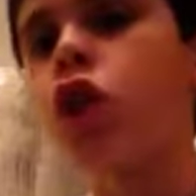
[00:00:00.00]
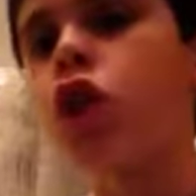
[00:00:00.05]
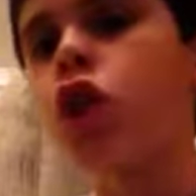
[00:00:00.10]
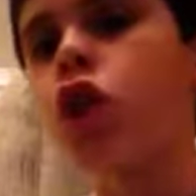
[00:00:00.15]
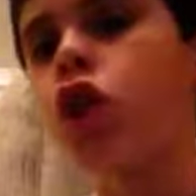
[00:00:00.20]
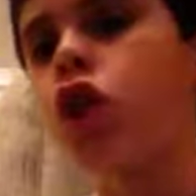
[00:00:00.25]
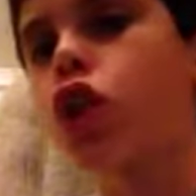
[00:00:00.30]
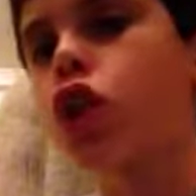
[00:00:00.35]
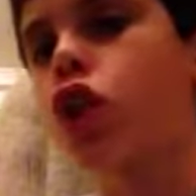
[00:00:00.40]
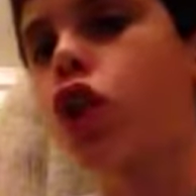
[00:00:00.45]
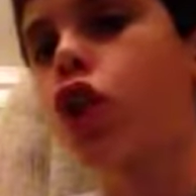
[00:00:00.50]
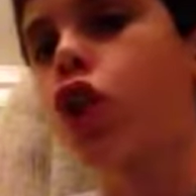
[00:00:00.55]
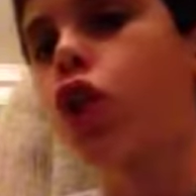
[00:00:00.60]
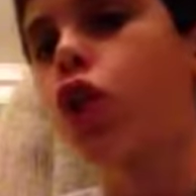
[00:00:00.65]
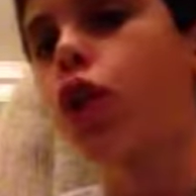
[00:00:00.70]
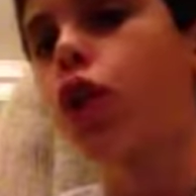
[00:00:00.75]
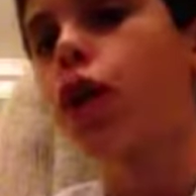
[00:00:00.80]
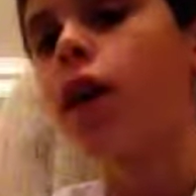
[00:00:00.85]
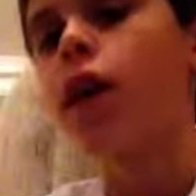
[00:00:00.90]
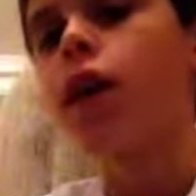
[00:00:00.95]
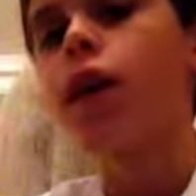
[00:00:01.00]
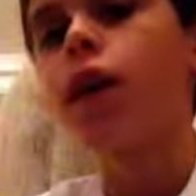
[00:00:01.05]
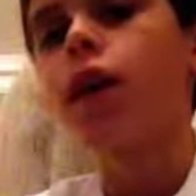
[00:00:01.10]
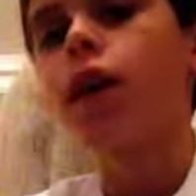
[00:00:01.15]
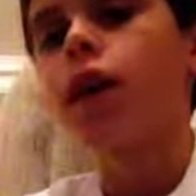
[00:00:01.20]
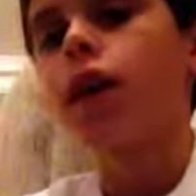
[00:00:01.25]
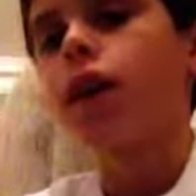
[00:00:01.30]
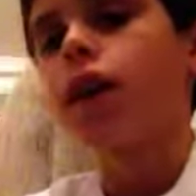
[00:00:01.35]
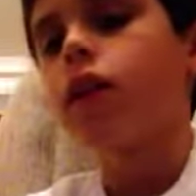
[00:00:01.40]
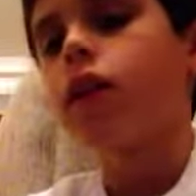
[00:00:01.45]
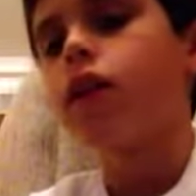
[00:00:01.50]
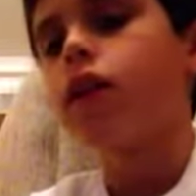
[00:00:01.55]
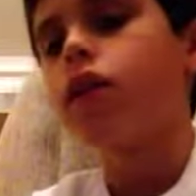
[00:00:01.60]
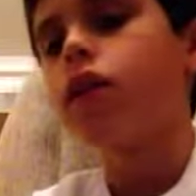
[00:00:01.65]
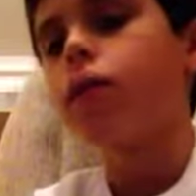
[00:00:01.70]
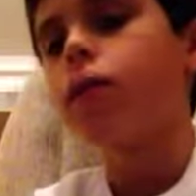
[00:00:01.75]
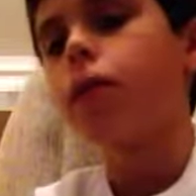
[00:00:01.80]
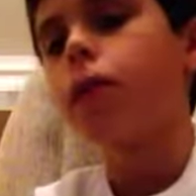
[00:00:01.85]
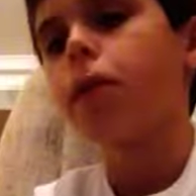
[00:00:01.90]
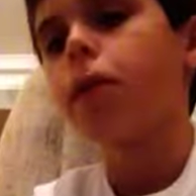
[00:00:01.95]
So
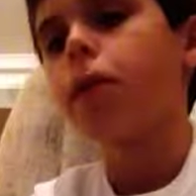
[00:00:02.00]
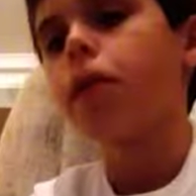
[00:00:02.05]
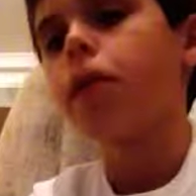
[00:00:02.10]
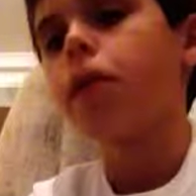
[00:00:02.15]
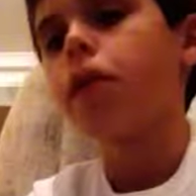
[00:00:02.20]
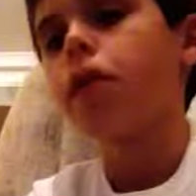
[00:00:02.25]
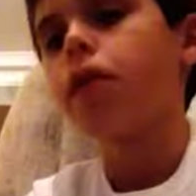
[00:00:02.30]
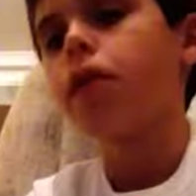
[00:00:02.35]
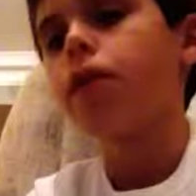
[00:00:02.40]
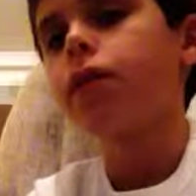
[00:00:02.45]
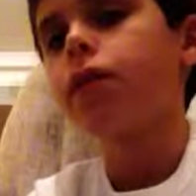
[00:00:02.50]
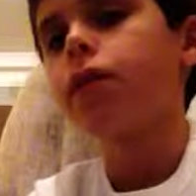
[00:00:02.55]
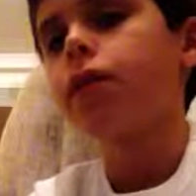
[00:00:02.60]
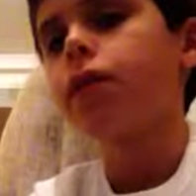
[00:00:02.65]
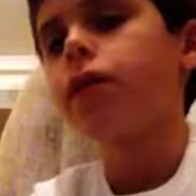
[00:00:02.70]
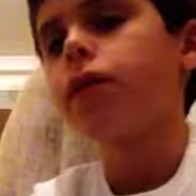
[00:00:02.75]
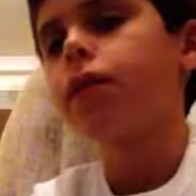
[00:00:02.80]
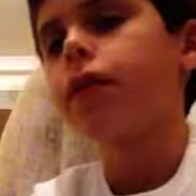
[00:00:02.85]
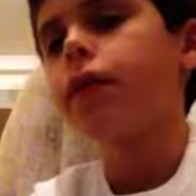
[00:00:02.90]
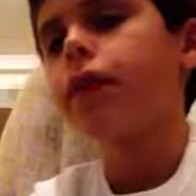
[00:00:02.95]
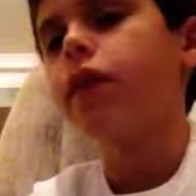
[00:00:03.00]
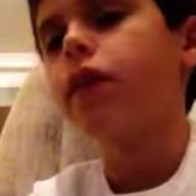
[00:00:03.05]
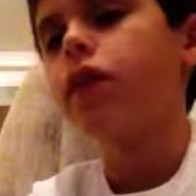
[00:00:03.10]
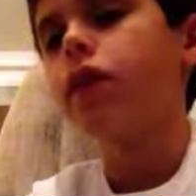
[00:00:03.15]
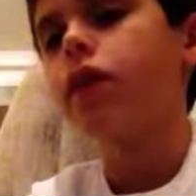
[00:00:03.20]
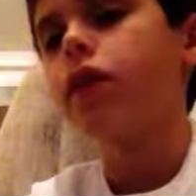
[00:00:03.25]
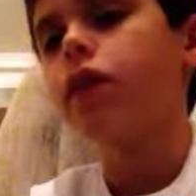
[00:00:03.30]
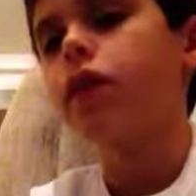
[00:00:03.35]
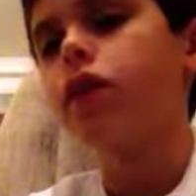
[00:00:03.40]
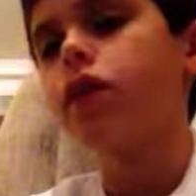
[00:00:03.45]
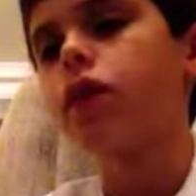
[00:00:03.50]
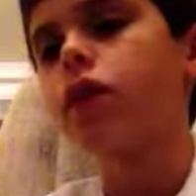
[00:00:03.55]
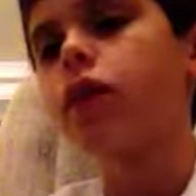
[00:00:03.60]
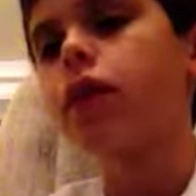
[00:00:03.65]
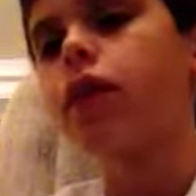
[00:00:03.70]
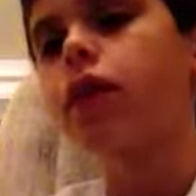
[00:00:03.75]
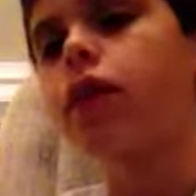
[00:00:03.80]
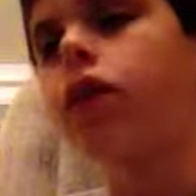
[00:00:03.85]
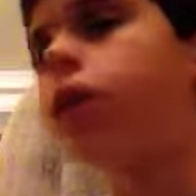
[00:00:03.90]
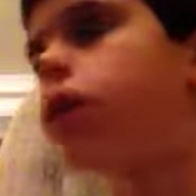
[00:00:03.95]
you probably don't even know what the trick
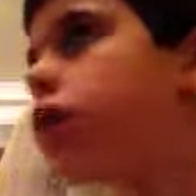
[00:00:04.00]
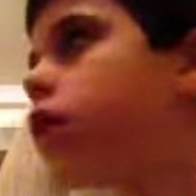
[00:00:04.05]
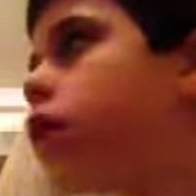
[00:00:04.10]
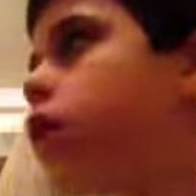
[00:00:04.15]
is.